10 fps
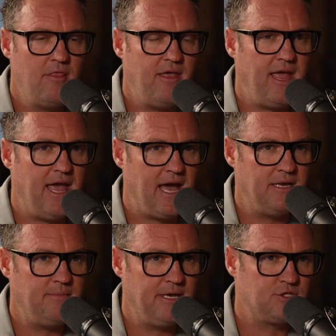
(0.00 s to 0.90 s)
They
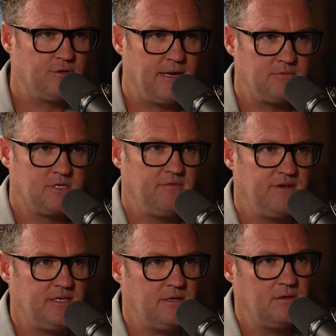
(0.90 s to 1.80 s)
had to make sure that I was
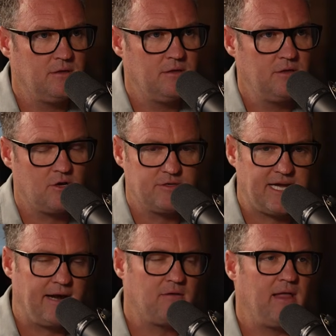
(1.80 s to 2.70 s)
convicted. Their
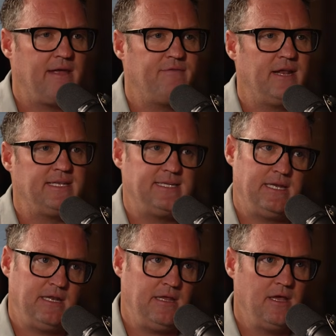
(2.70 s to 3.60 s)
entire life and
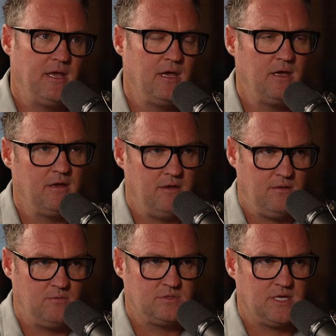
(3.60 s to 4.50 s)
identity
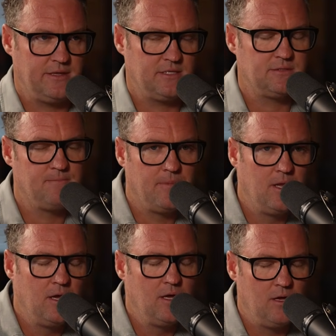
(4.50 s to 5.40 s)
was on this.
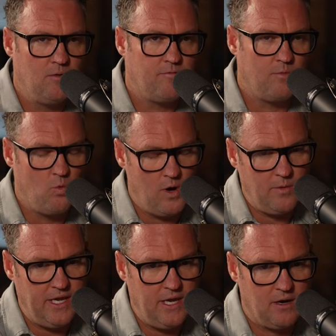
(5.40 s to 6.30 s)
From what
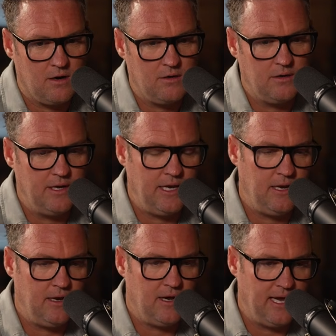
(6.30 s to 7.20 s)
we hear, and
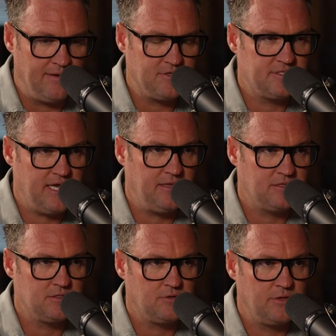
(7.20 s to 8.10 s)
I have to say,
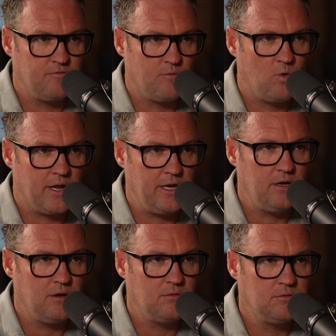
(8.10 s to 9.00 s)
this is only from what I
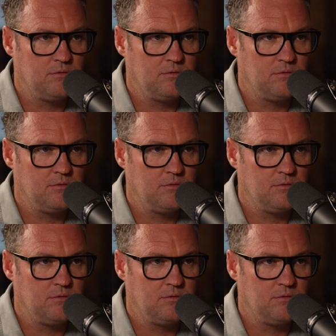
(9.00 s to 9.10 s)
know.